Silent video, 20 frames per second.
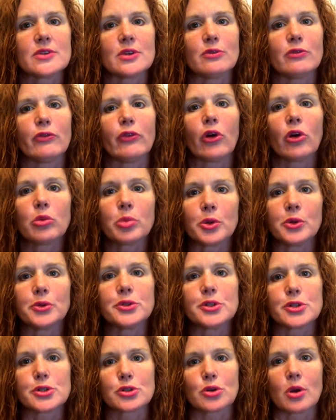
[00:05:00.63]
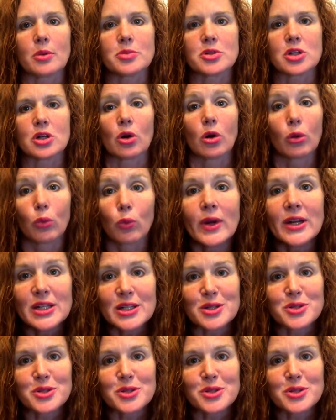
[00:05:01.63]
a verbal description or a written